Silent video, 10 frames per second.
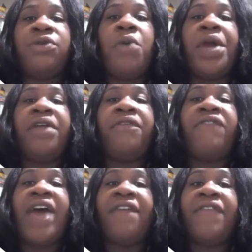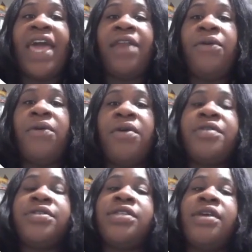one of 5
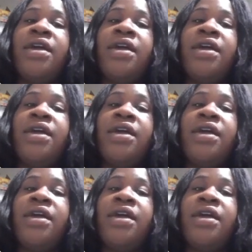categories.